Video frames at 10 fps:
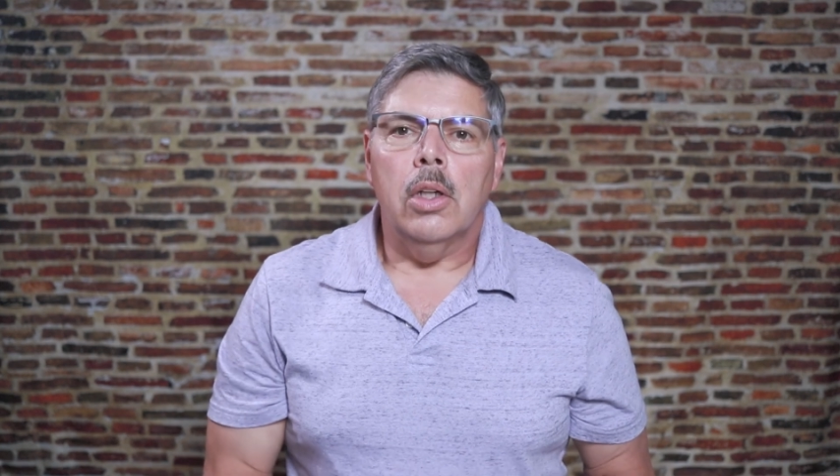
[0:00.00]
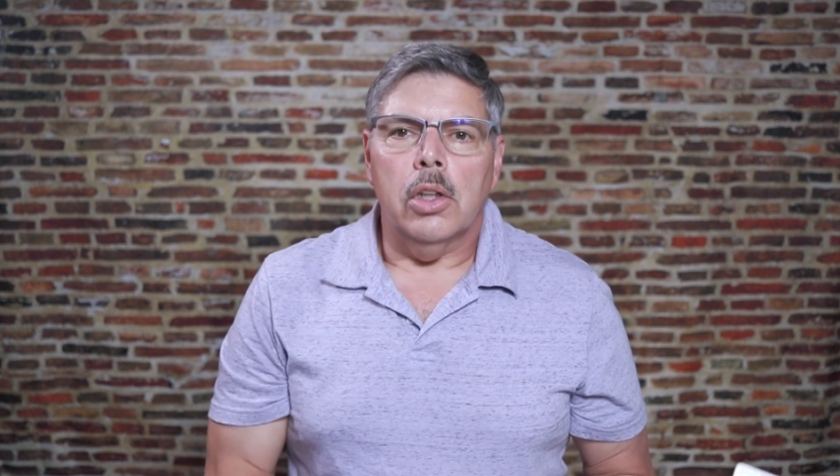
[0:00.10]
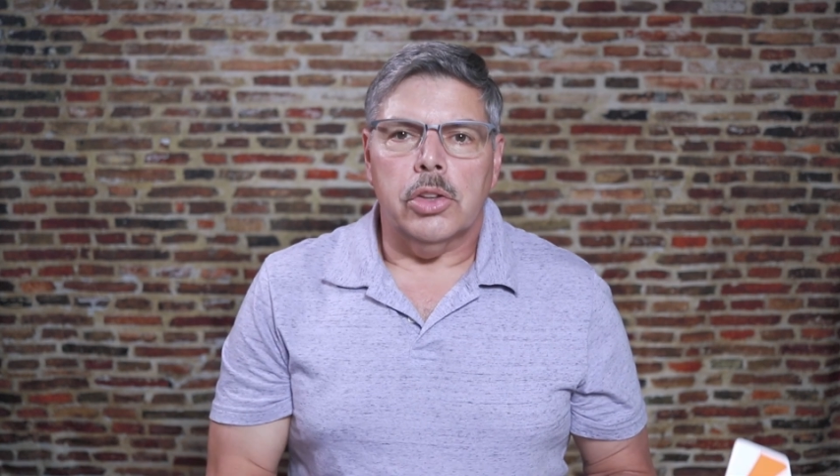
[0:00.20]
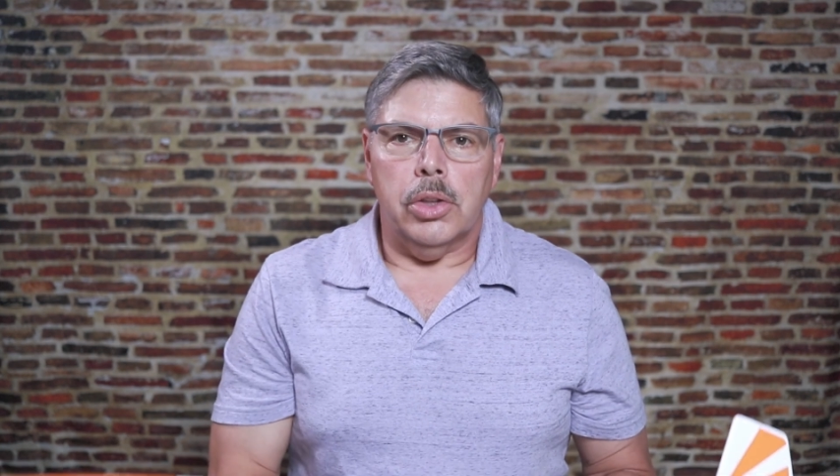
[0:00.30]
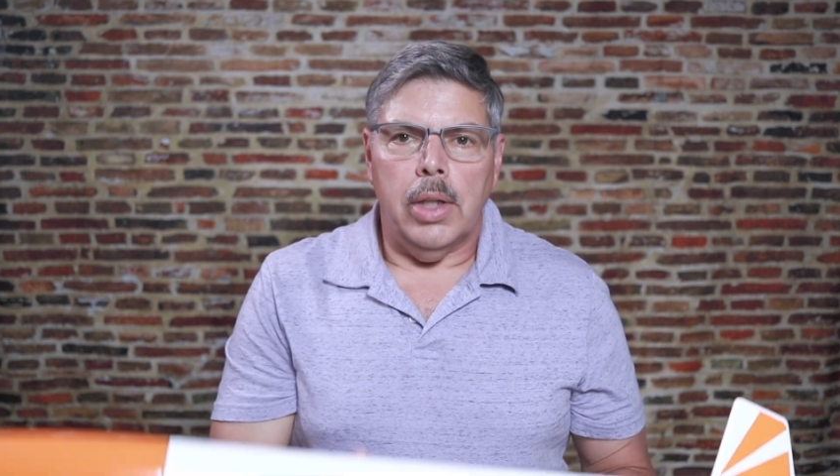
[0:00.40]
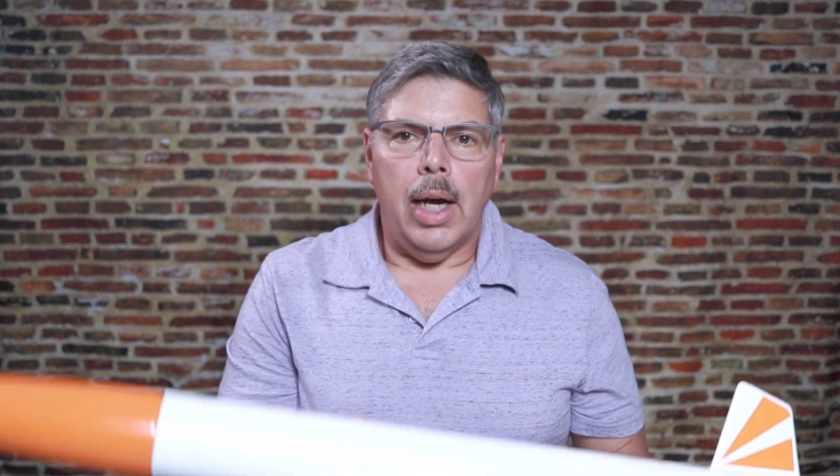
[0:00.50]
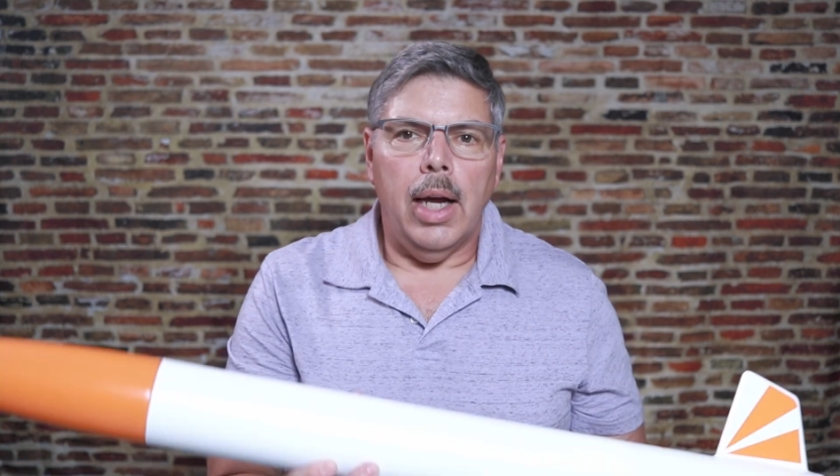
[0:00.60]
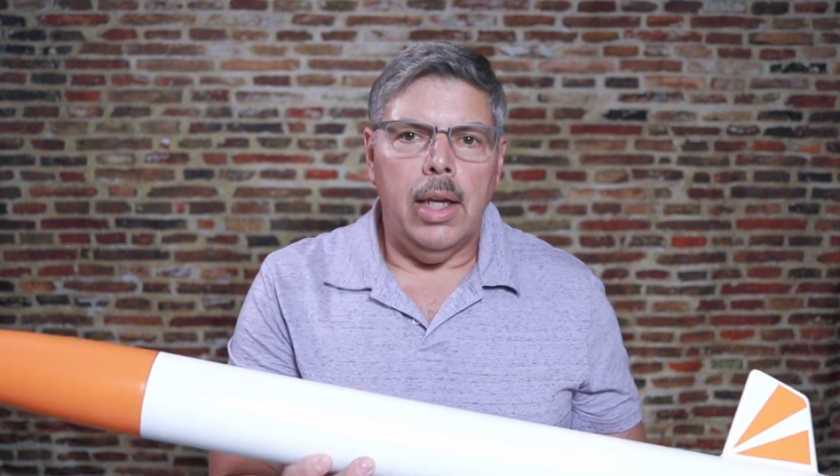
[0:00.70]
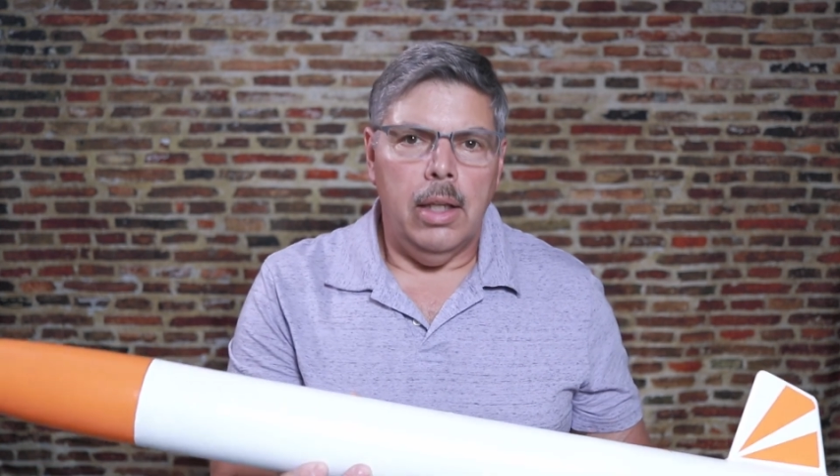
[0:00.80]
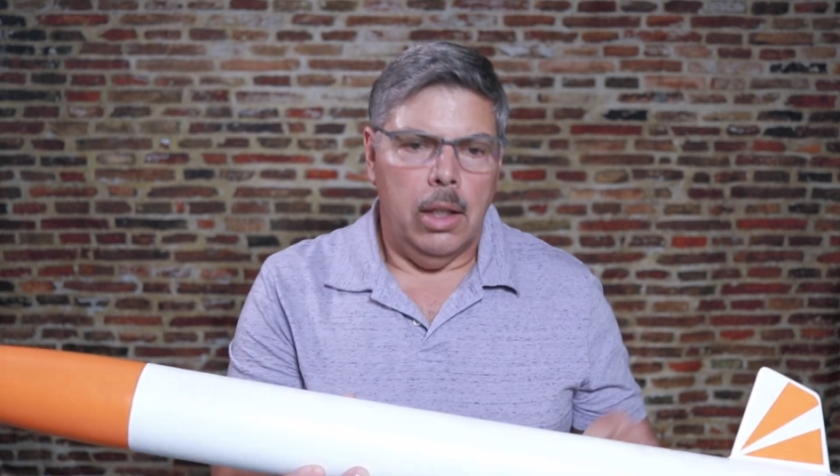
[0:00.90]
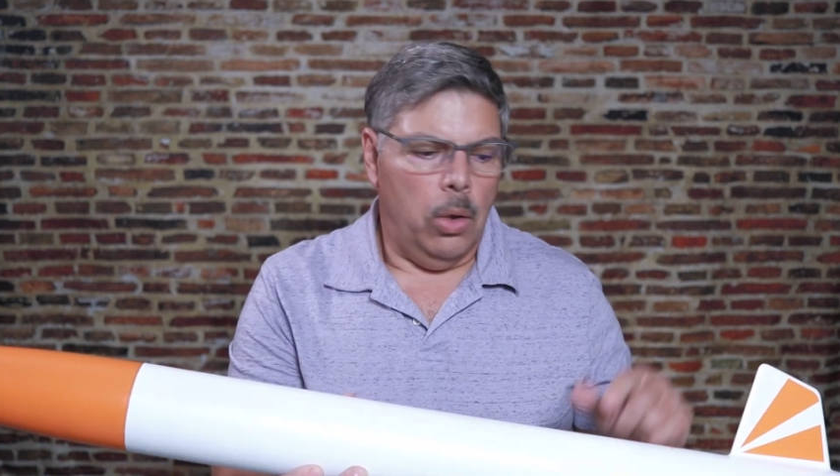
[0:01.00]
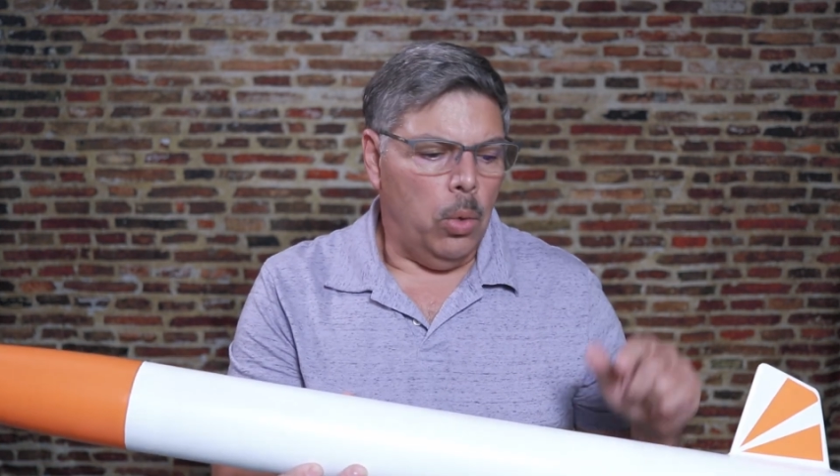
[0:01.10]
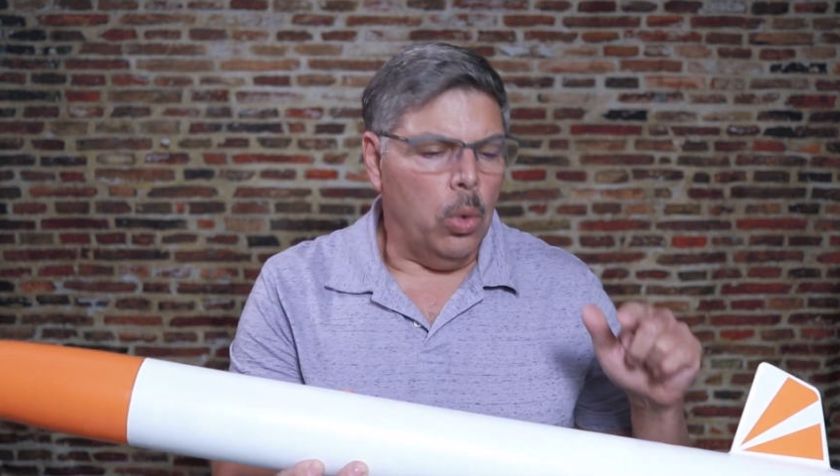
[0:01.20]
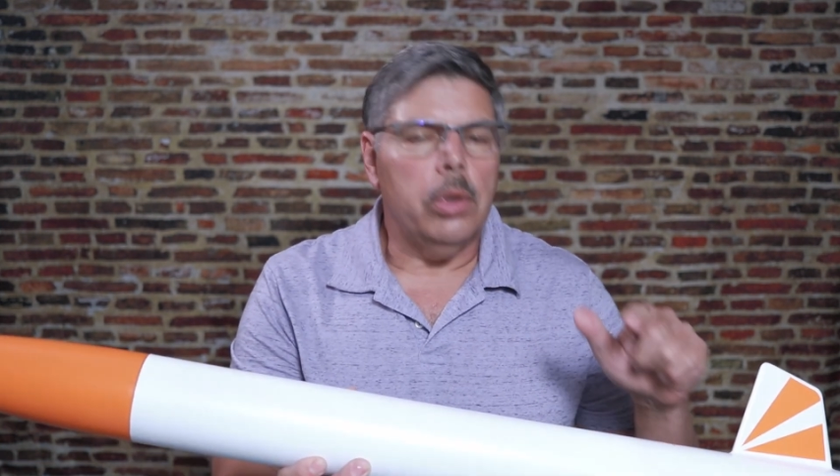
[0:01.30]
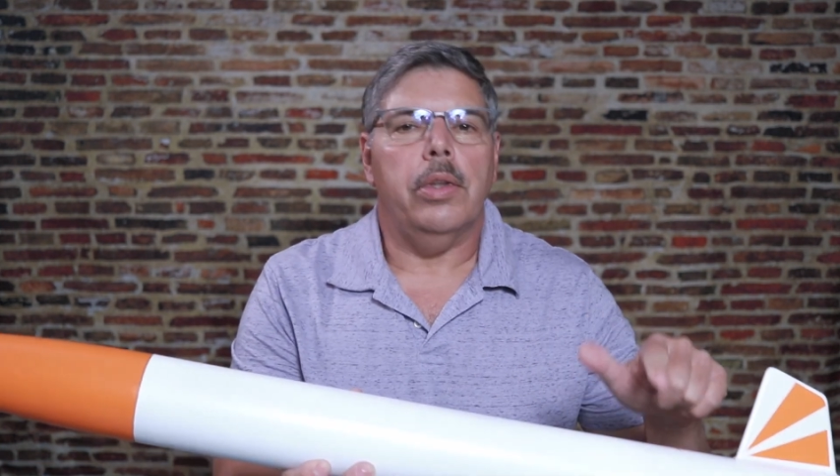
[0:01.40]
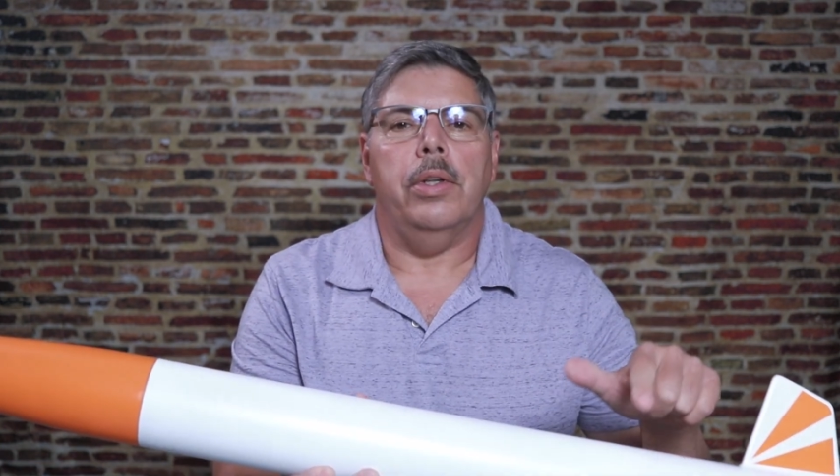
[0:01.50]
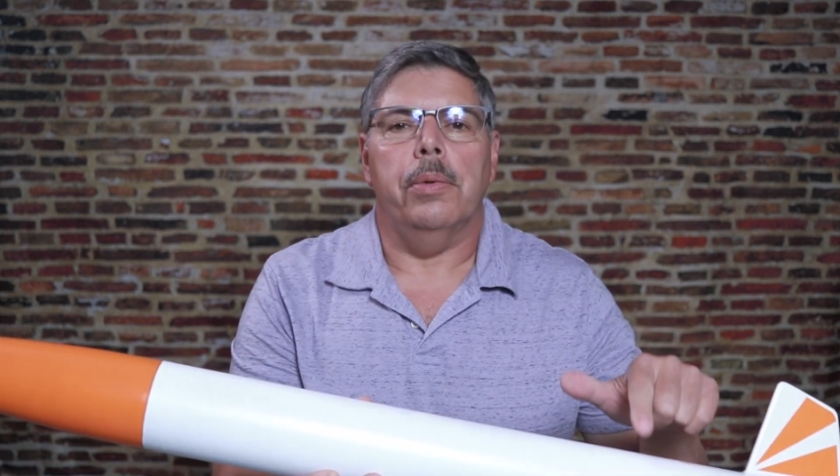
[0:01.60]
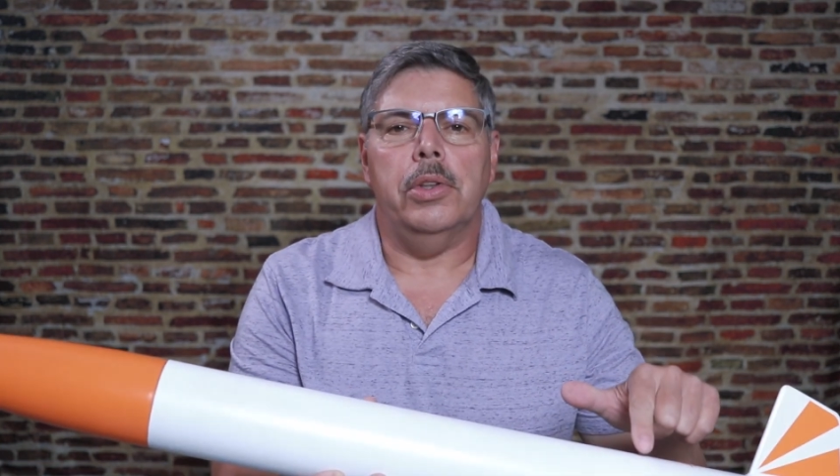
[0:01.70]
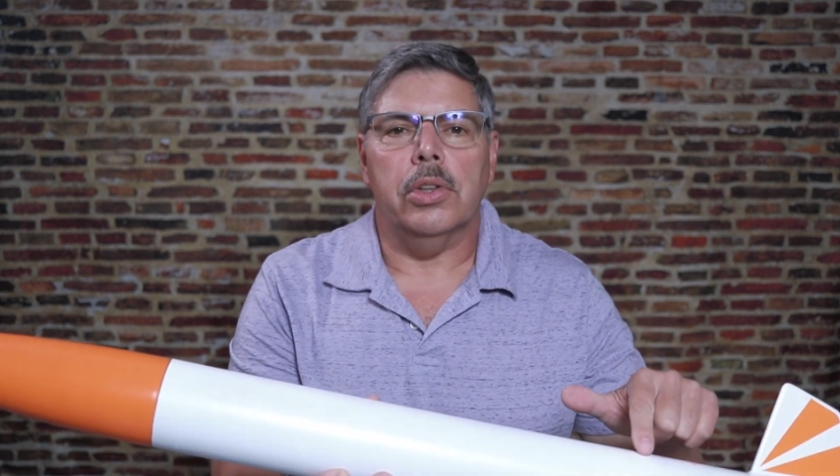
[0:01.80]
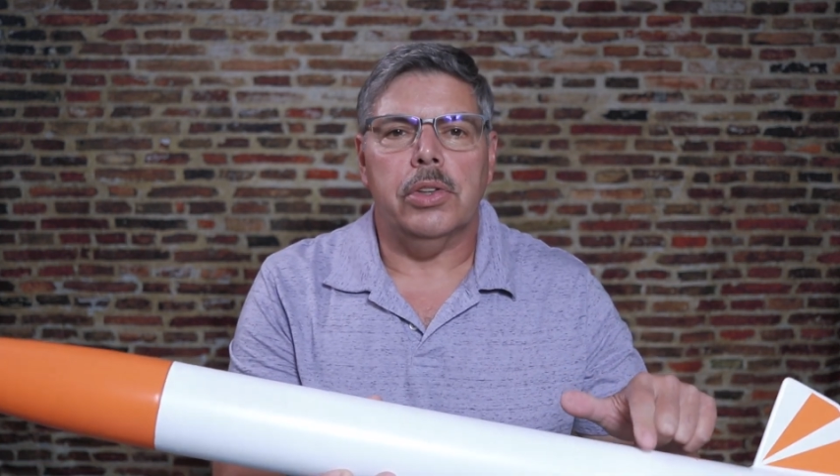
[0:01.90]
Should I order the
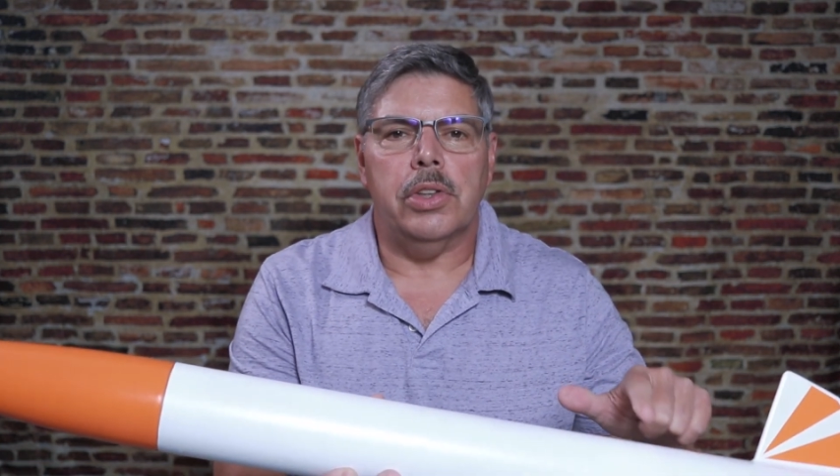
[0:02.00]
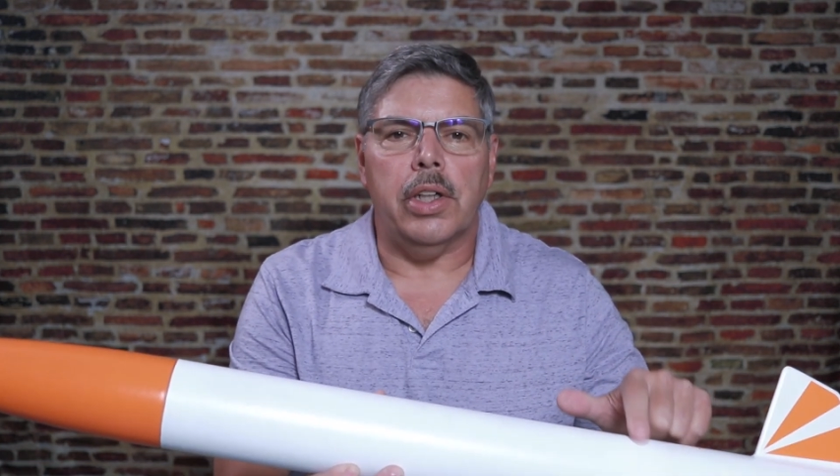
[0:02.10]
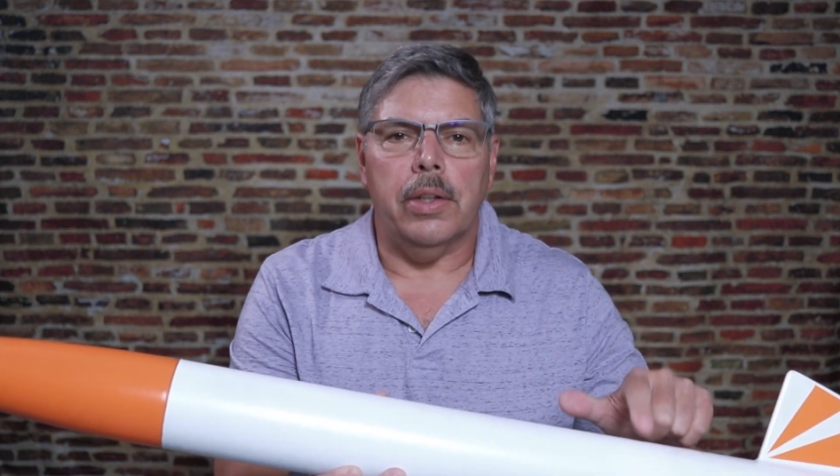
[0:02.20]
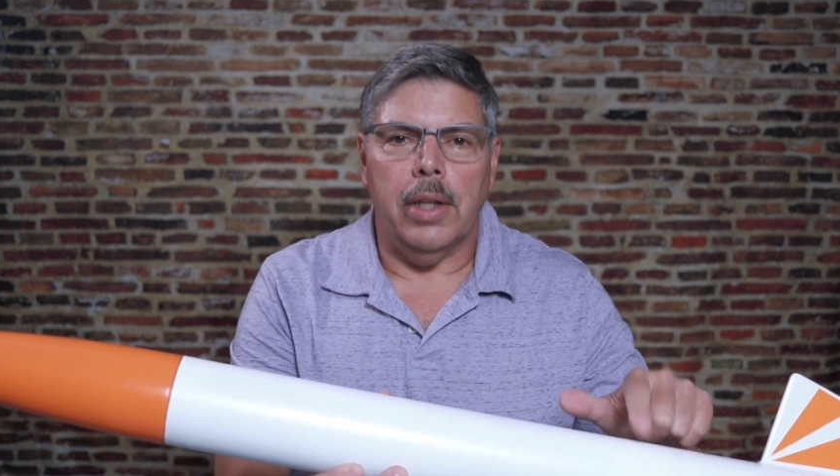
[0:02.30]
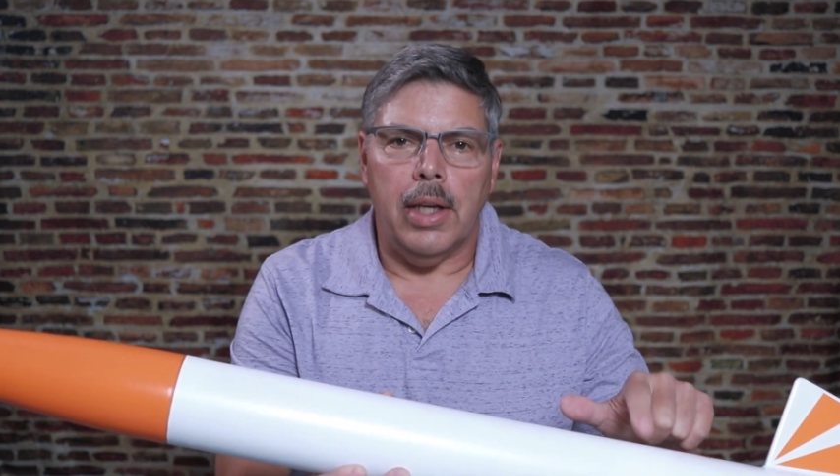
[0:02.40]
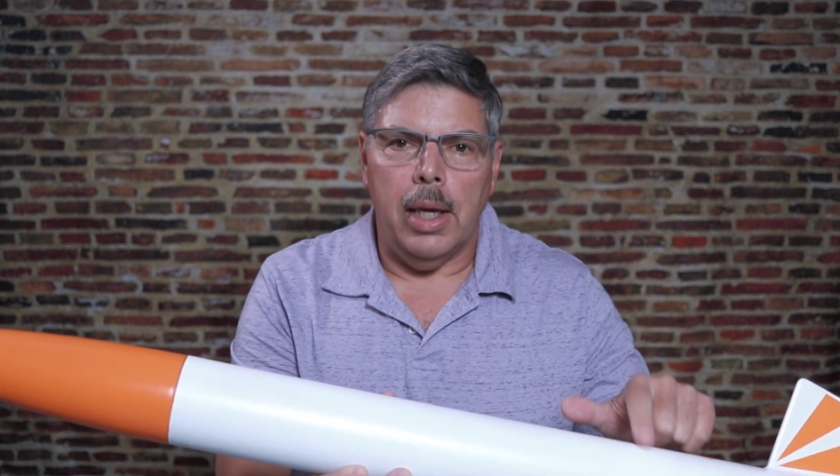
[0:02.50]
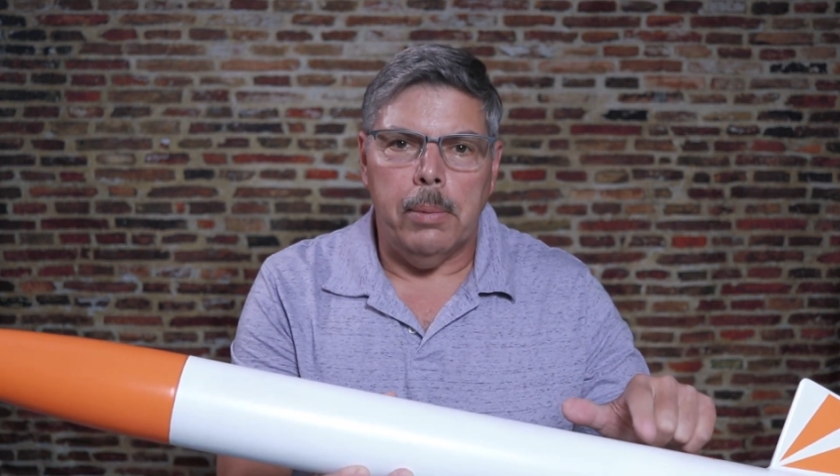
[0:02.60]
original sticker that came